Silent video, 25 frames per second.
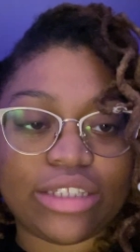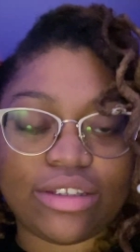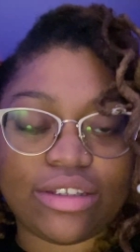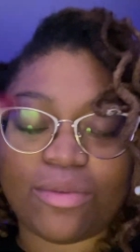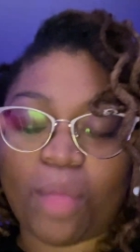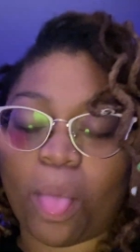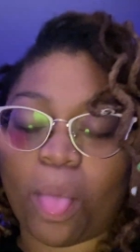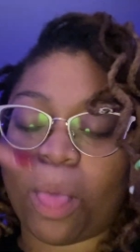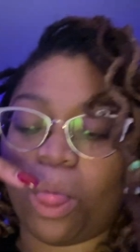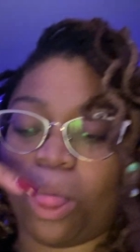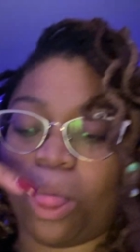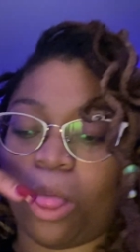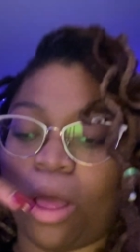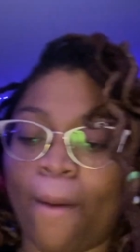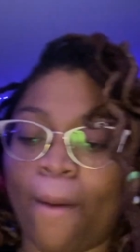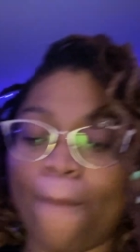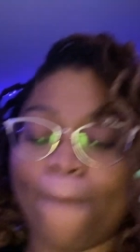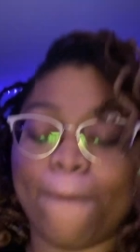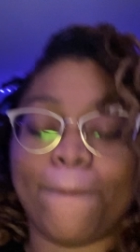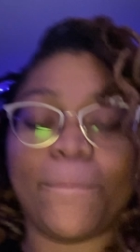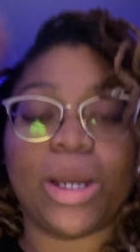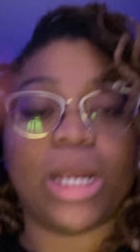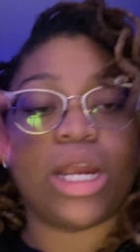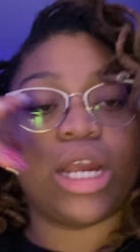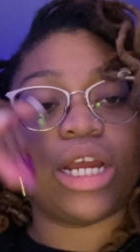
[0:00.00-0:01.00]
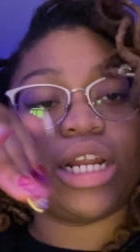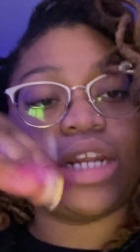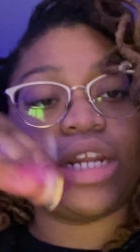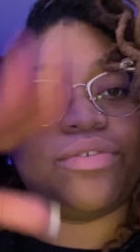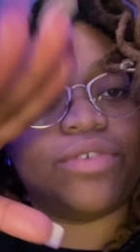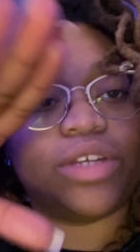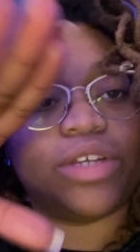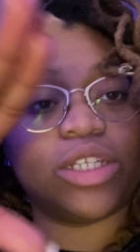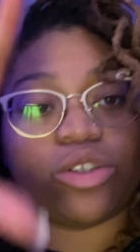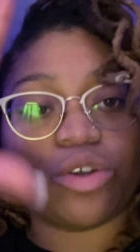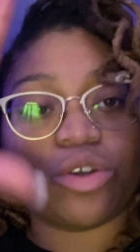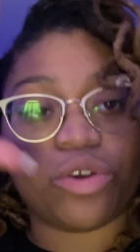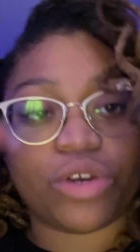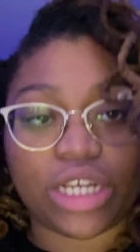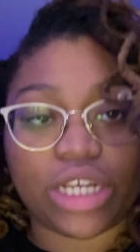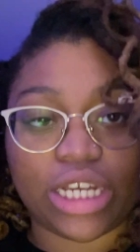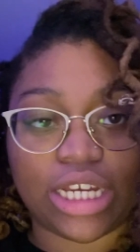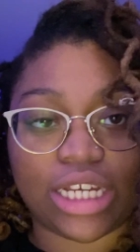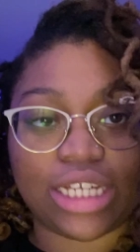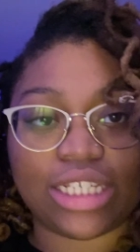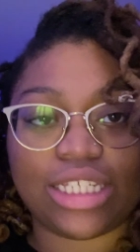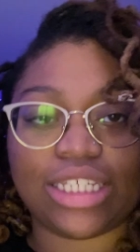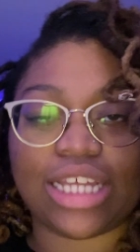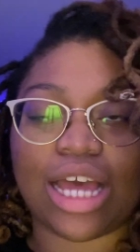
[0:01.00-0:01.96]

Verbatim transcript: mm, Purlie Victorious.